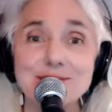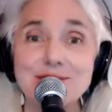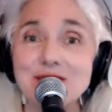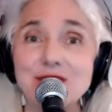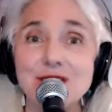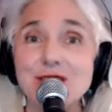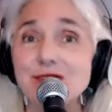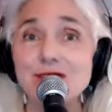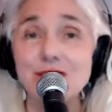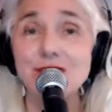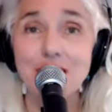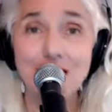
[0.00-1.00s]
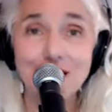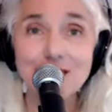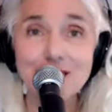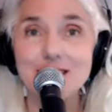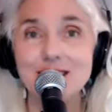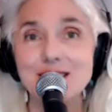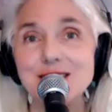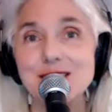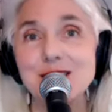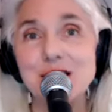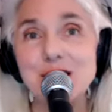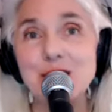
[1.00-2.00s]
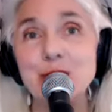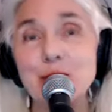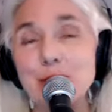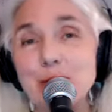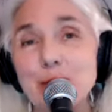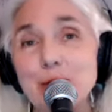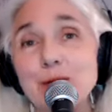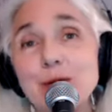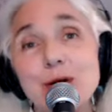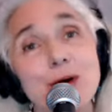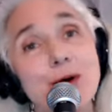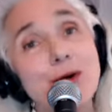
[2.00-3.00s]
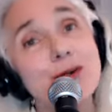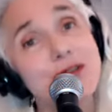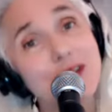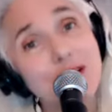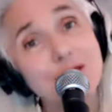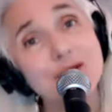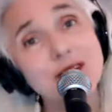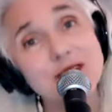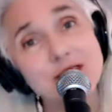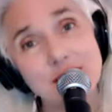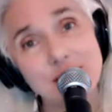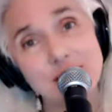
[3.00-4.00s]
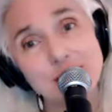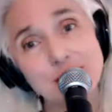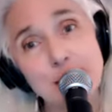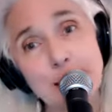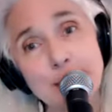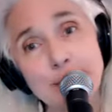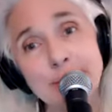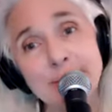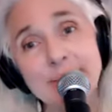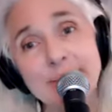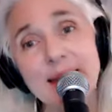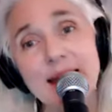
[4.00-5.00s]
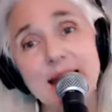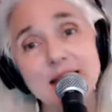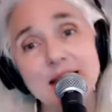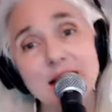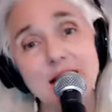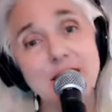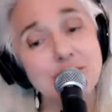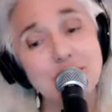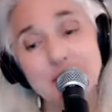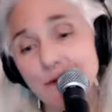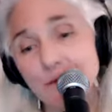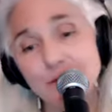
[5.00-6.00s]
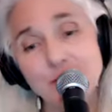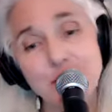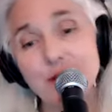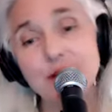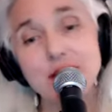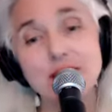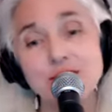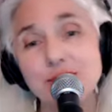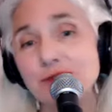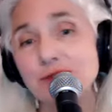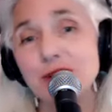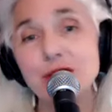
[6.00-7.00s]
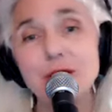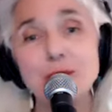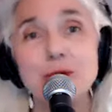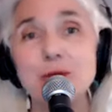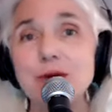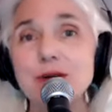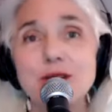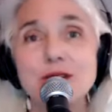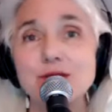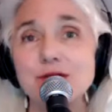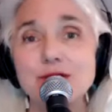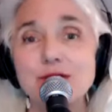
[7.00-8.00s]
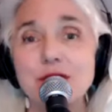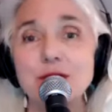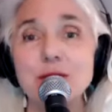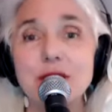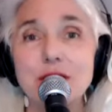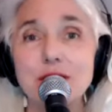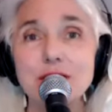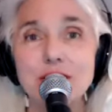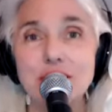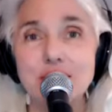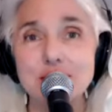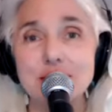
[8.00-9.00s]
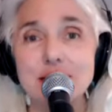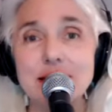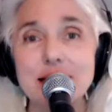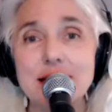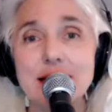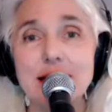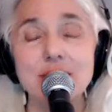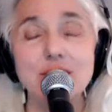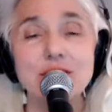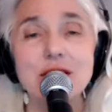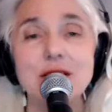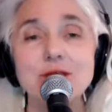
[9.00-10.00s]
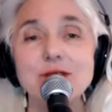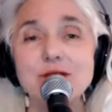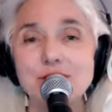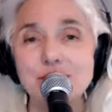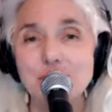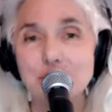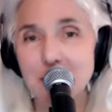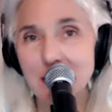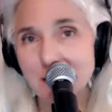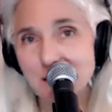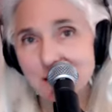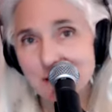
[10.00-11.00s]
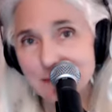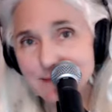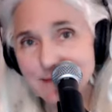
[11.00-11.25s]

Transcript: she's just tireless in her selflessness. And her charities, her charitable work, it's just unparalleled. And her love is just immense.